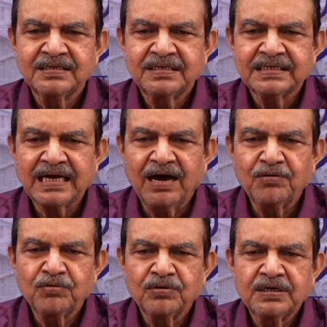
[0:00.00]

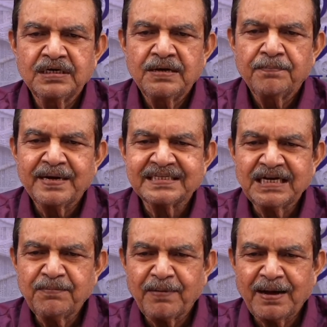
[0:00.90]
Now,
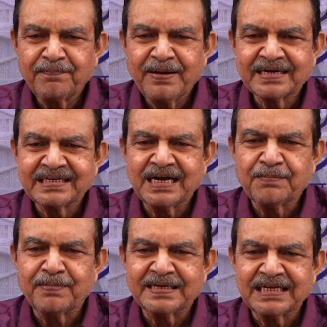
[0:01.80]
present perfect and
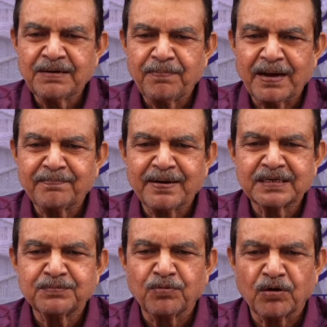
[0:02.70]
present
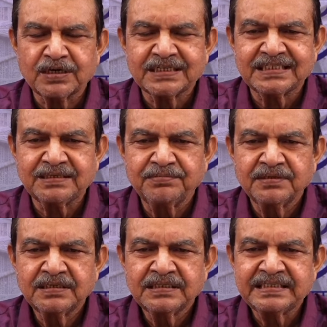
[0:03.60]
perfect progressive,
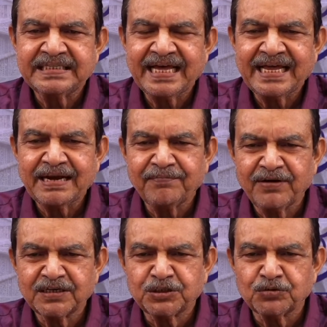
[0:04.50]
they refer
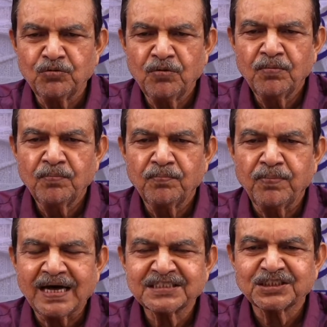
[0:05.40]
to
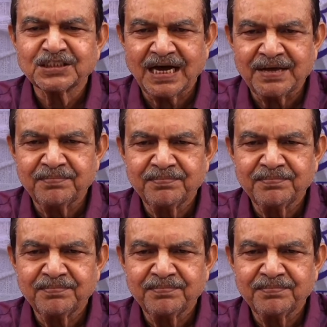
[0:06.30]
past time.